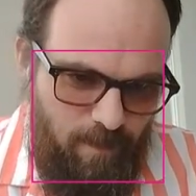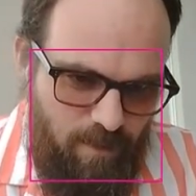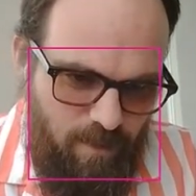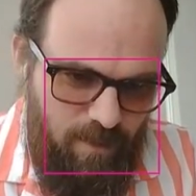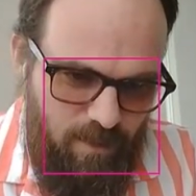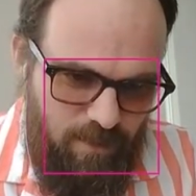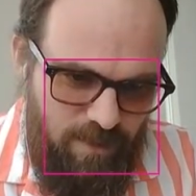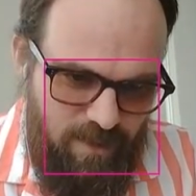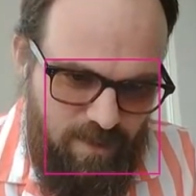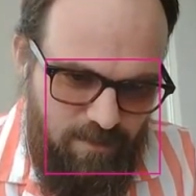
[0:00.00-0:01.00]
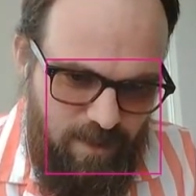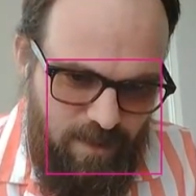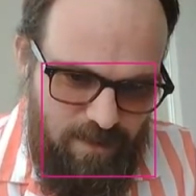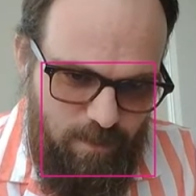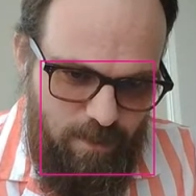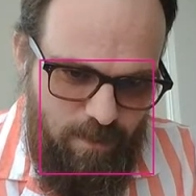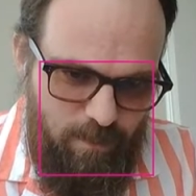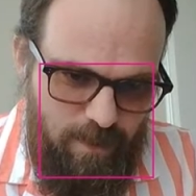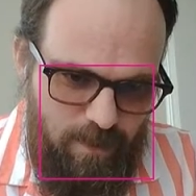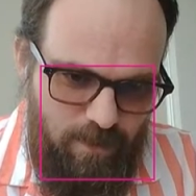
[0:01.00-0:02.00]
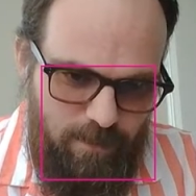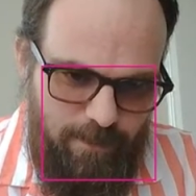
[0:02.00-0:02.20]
so let's make this window bigger.